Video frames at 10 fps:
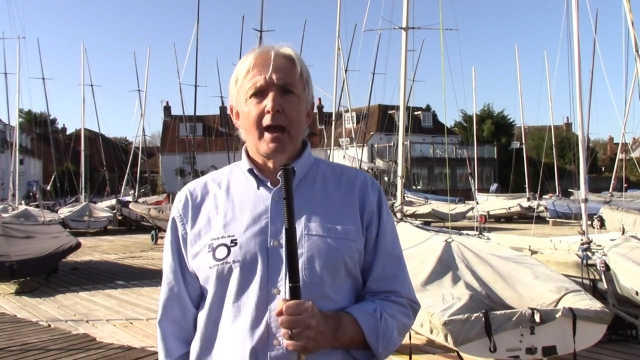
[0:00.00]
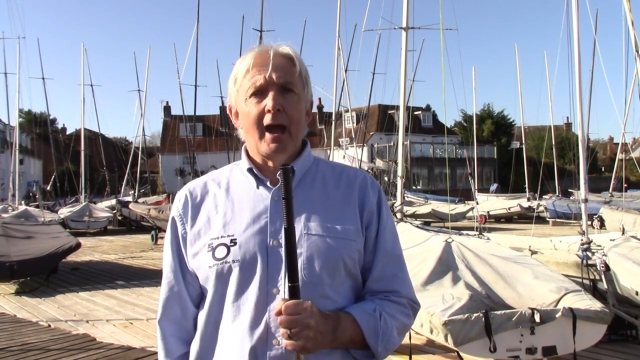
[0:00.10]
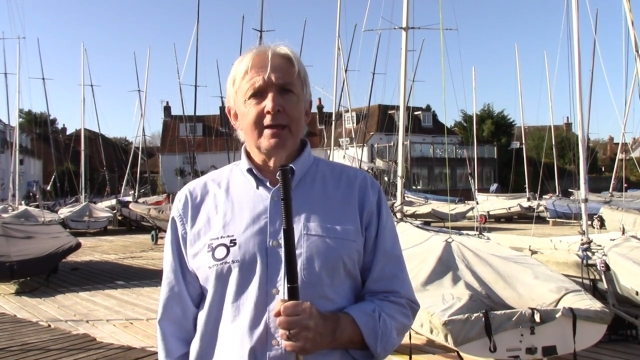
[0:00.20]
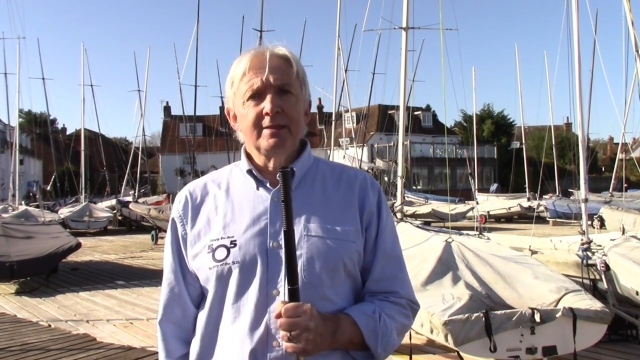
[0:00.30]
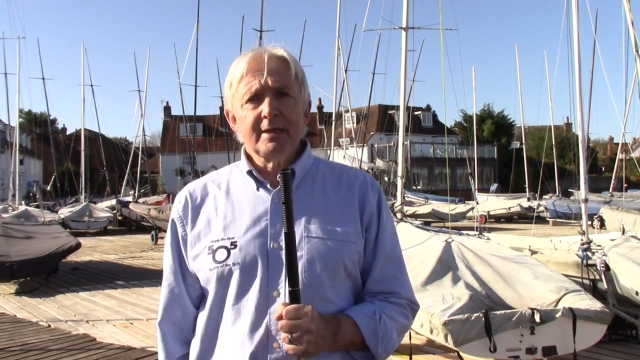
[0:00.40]

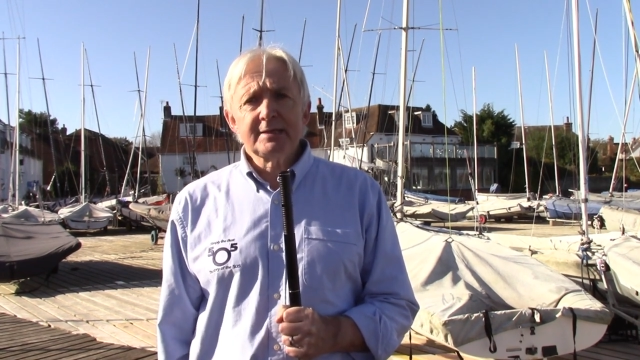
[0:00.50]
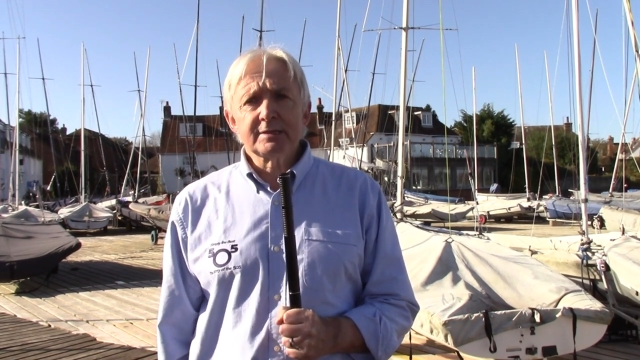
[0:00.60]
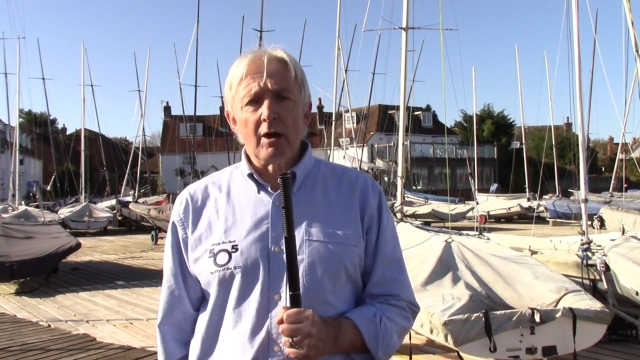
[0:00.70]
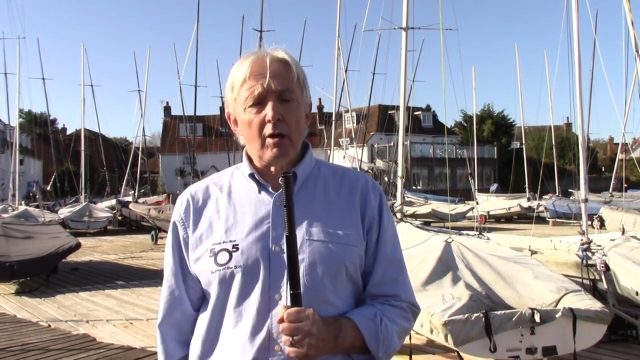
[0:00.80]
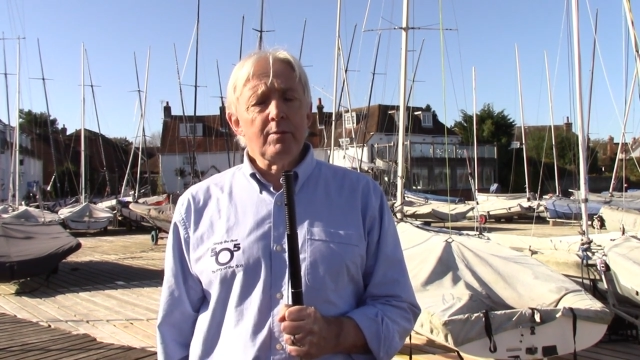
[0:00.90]
and this
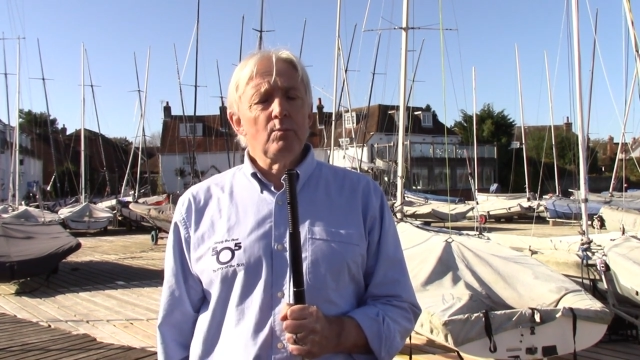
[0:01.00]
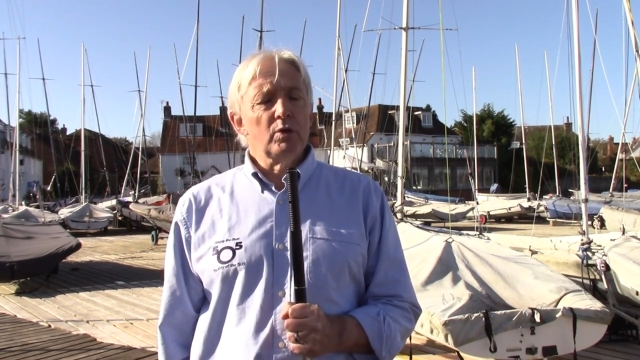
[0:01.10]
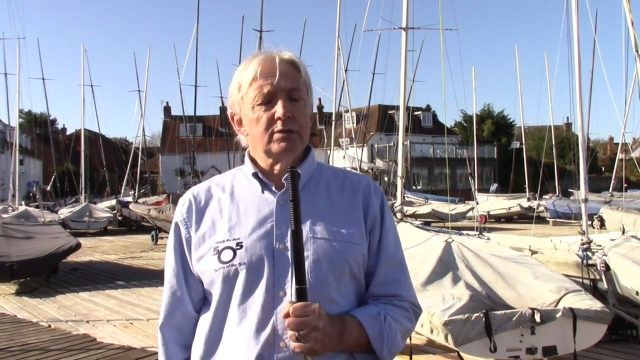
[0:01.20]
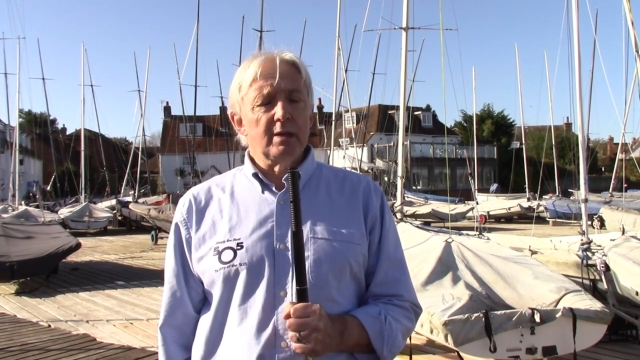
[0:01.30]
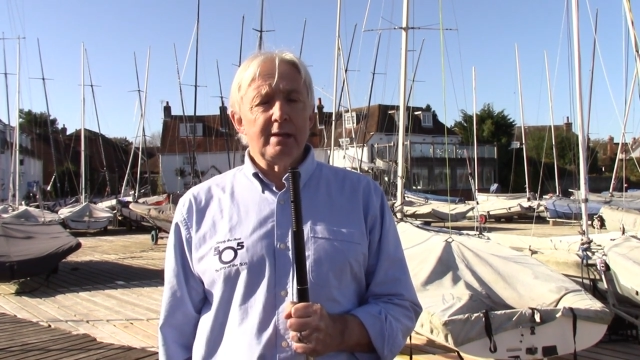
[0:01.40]
time
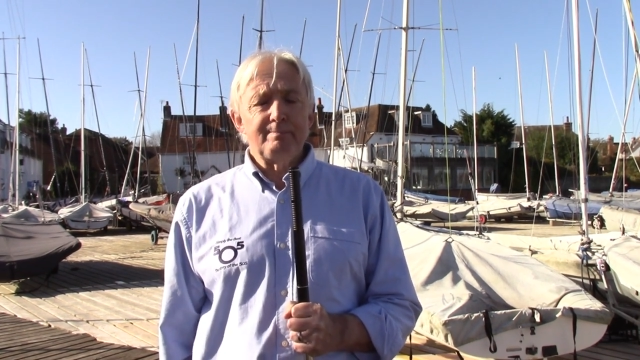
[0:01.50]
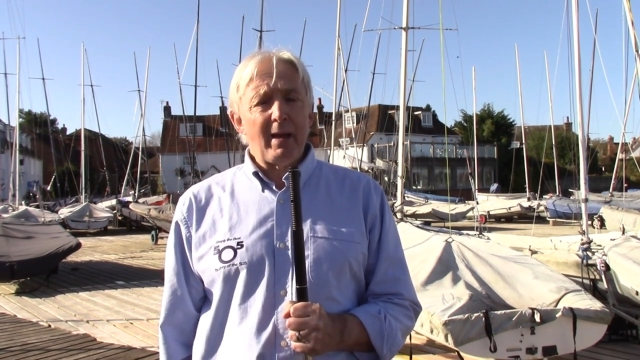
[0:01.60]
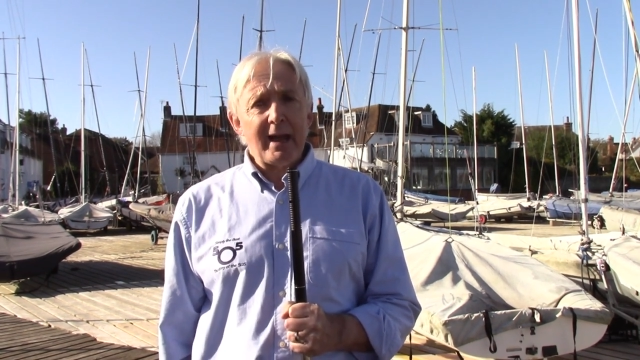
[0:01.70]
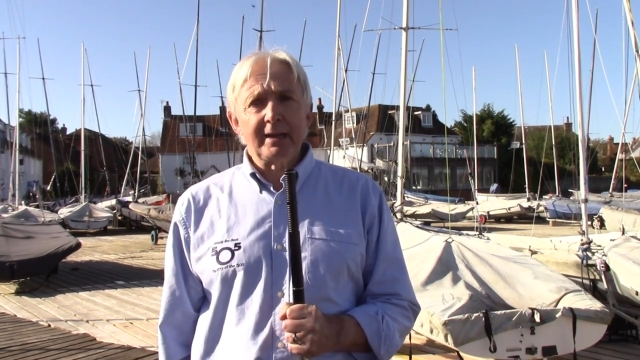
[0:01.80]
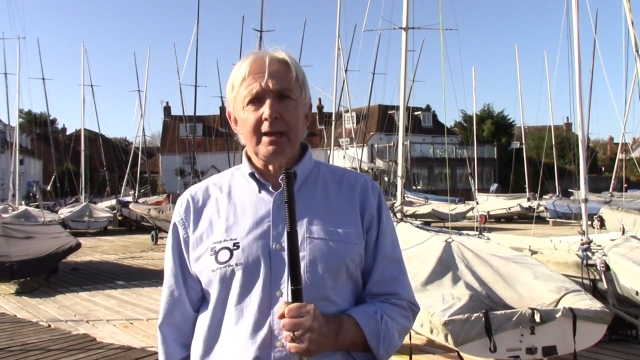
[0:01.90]
with the
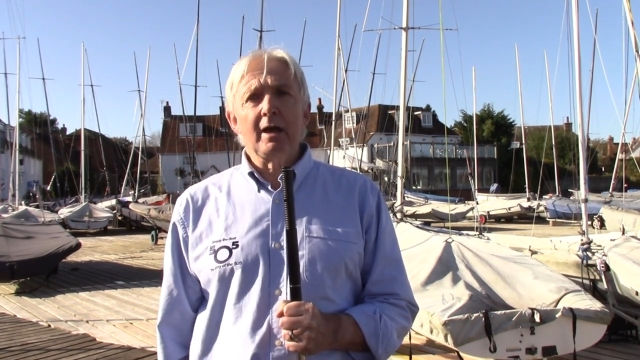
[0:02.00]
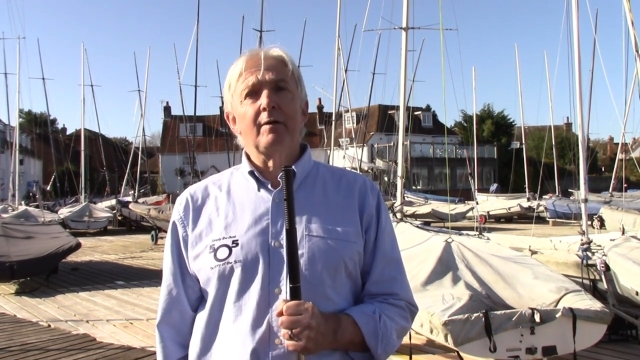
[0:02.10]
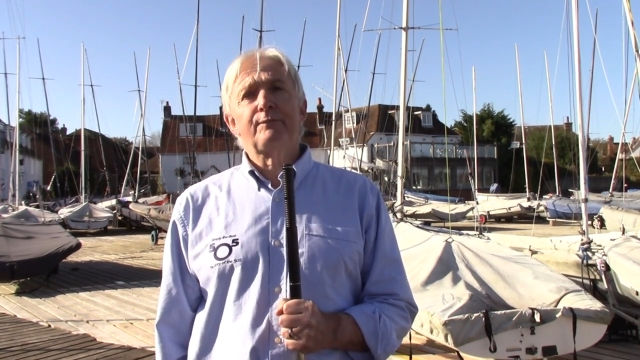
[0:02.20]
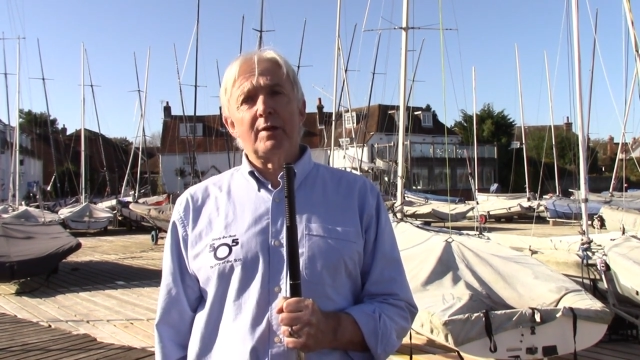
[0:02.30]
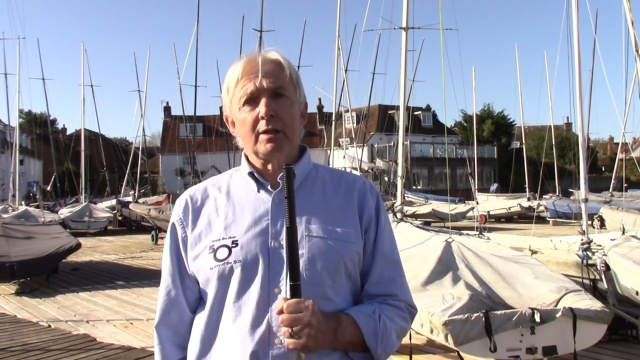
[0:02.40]
backing
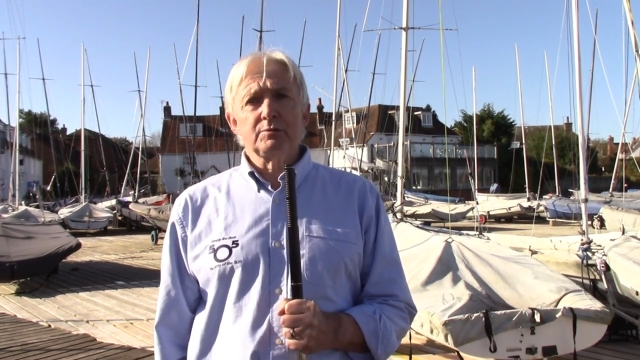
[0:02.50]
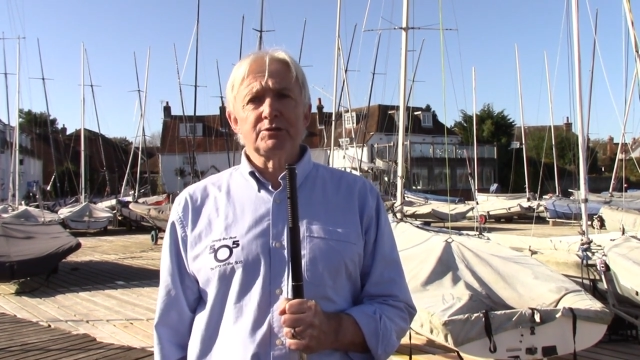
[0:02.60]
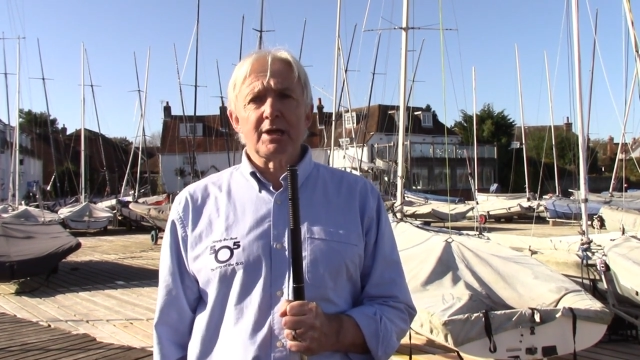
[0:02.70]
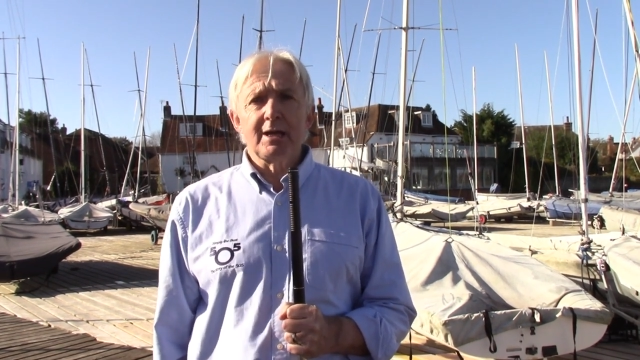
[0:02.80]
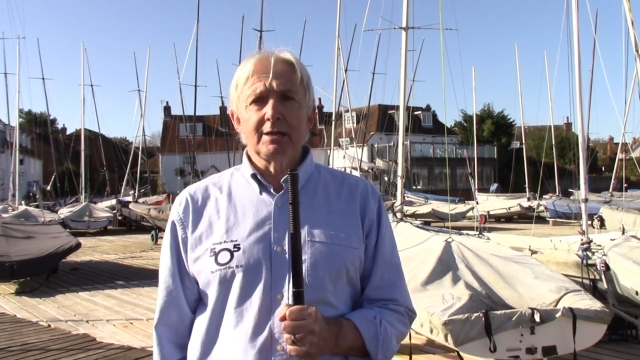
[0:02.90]
of fellow
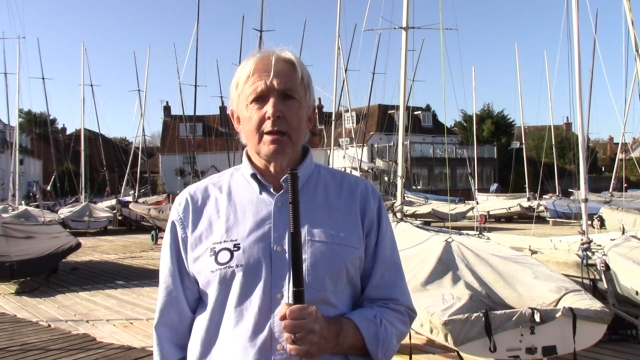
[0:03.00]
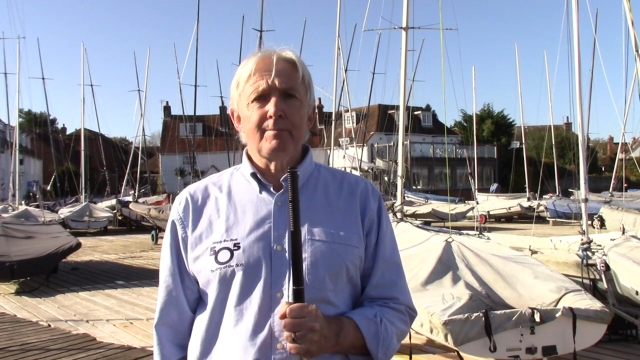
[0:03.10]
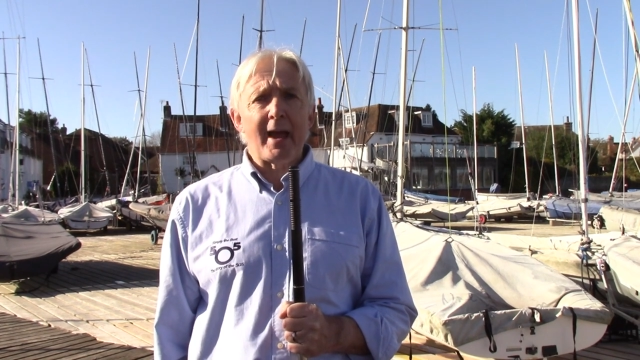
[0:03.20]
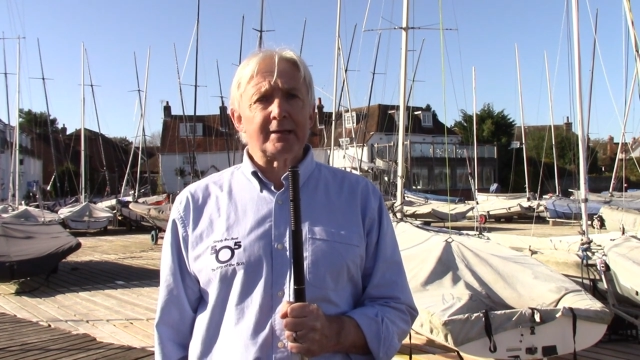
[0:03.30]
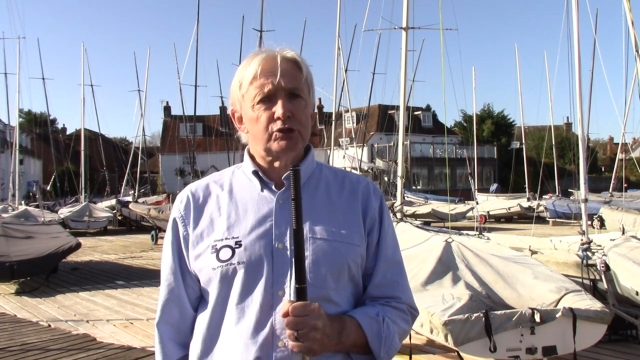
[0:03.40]
sailor
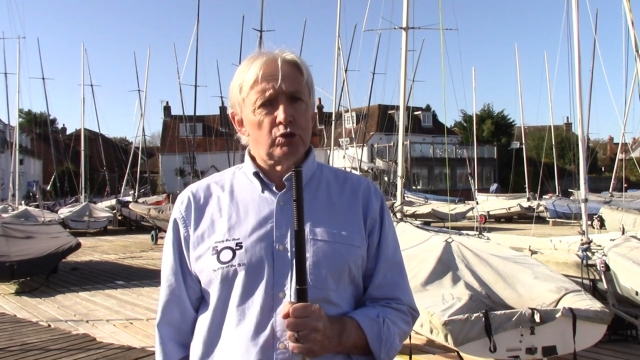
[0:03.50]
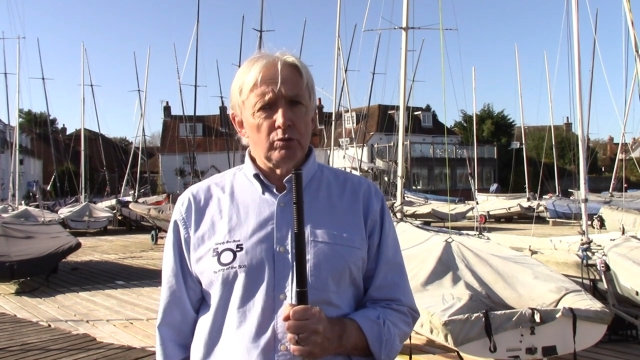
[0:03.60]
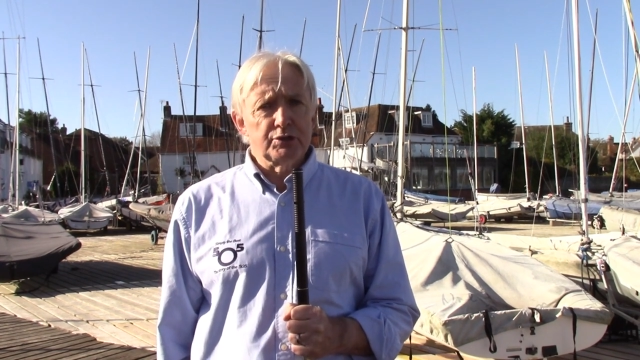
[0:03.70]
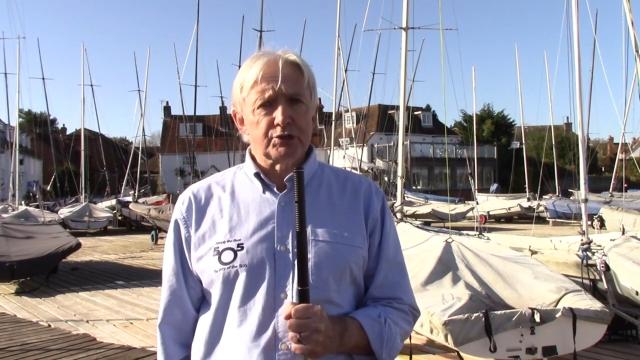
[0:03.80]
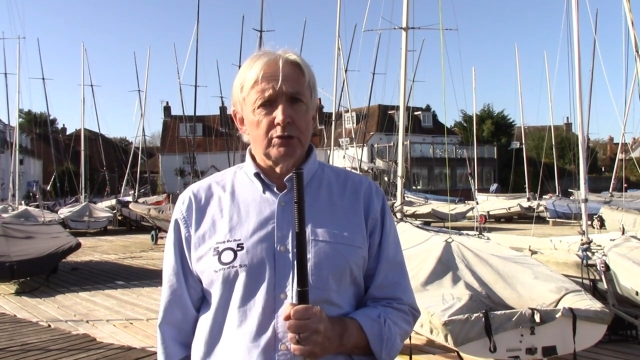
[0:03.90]
Max
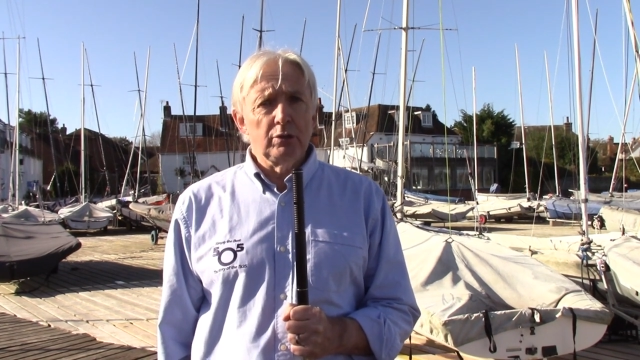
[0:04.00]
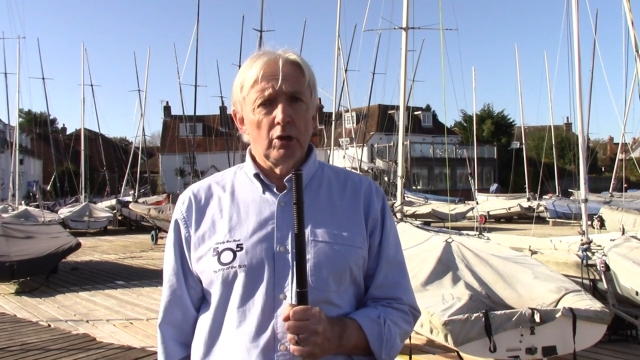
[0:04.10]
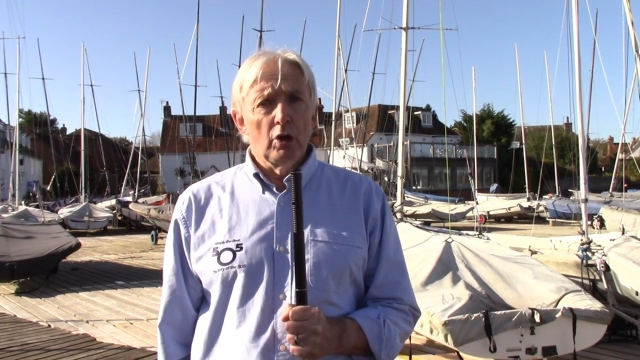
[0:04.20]
Johnson,